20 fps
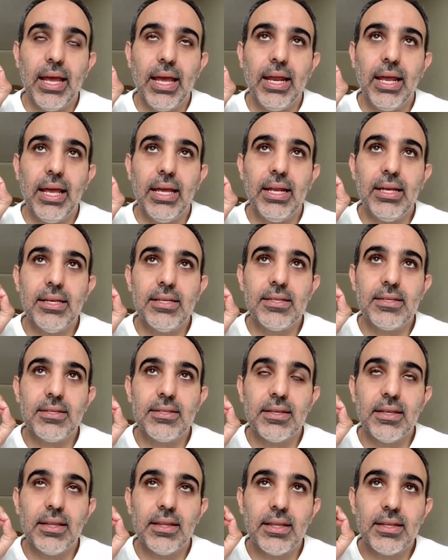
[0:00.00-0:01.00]
it
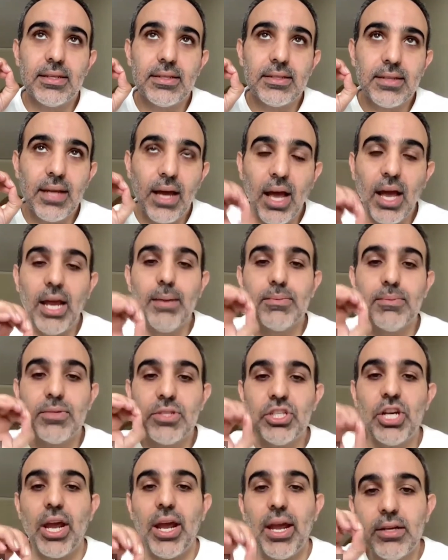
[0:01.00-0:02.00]
is, the times
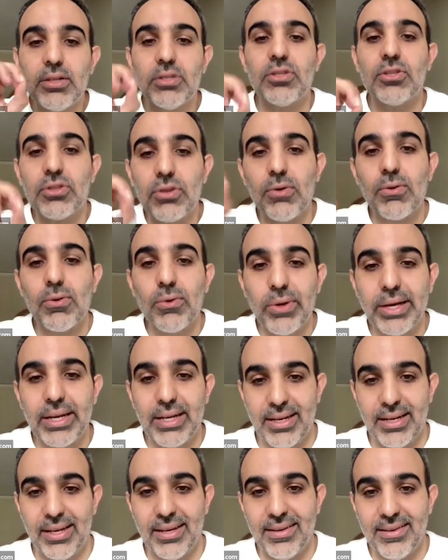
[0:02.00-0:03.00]
change so
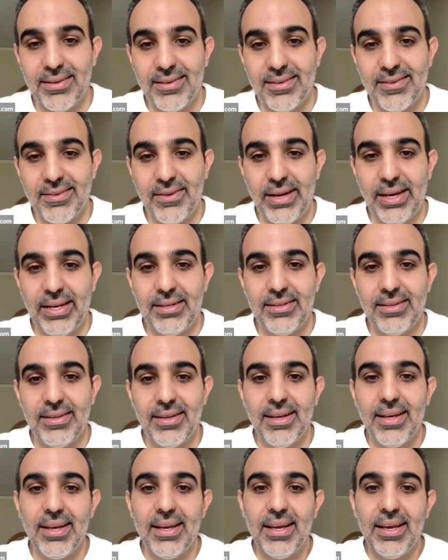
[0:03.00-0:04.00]
quickly, right?
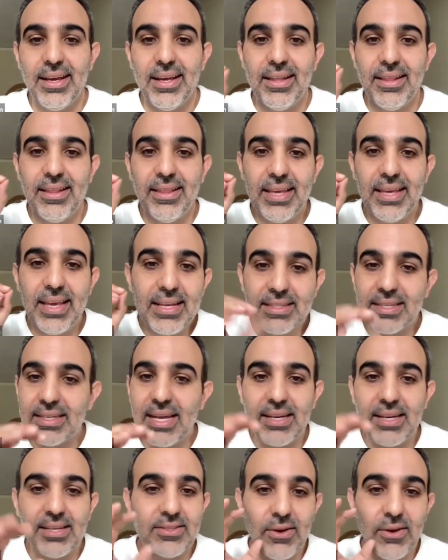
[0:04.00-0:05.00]
The
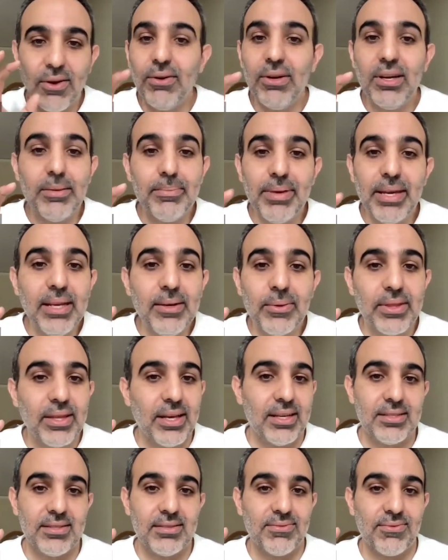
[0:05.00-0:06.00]
internet has only been with
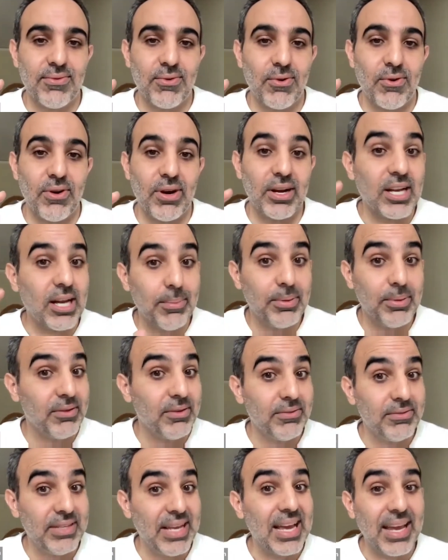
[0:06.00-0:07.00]
us for a couple
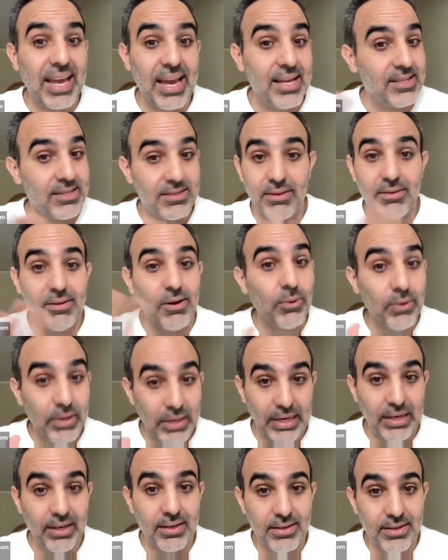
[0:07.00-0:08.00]
of decades
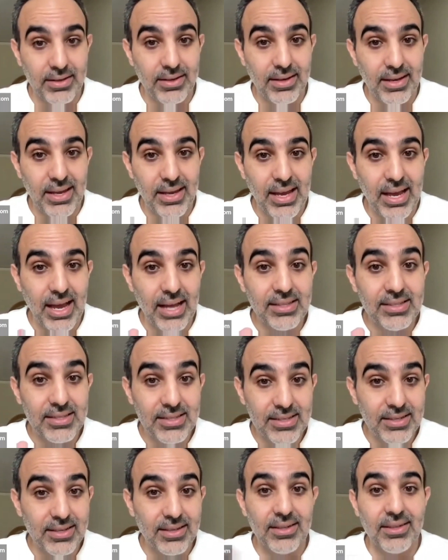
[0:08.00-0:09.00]
only. And
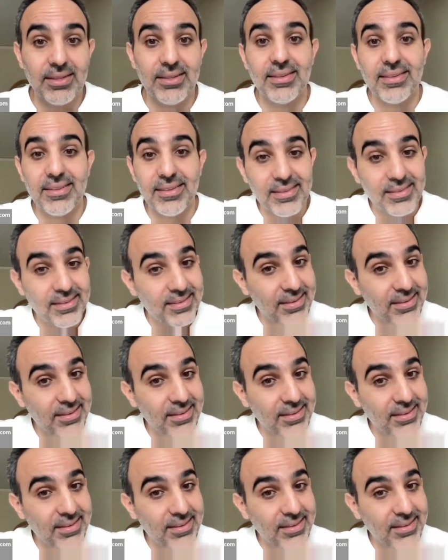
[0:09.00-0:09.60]
still,